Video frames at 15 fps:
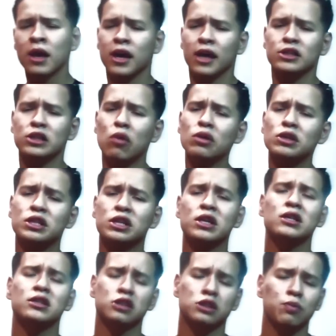It's always
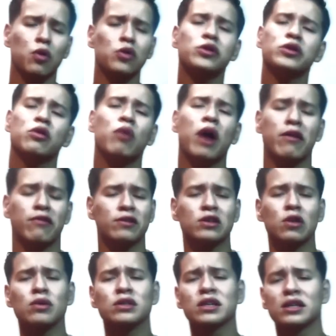good to spoil your wife. It's
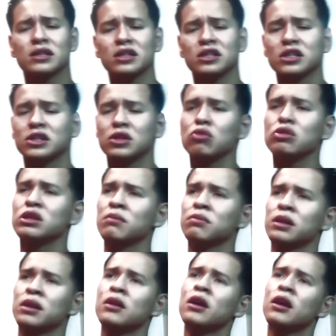always good to just do
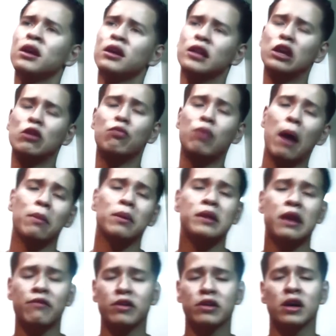something that you've probably
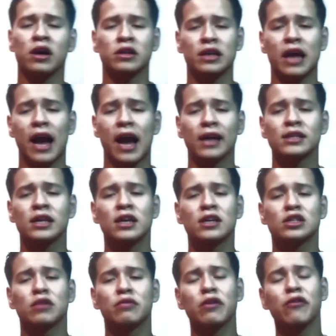never done, guys.
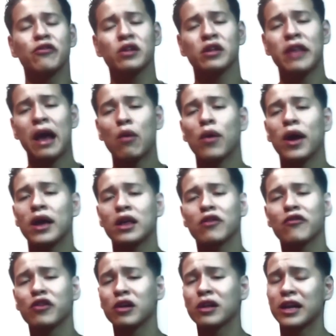So if you're feeling that way and you're
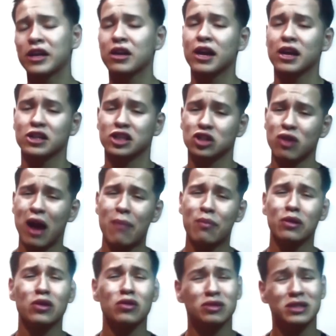feeling like you're kind of strapped,
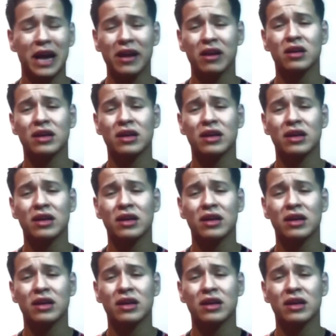you're a little tight on